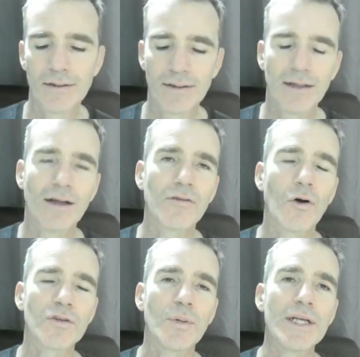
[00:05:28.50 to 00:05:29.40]
Of
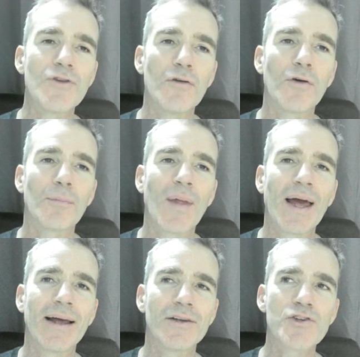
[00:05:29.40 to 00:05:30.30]
course, we drove up
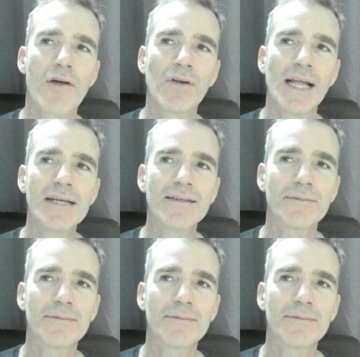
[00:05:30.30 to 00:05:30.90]
there in Chevrolets.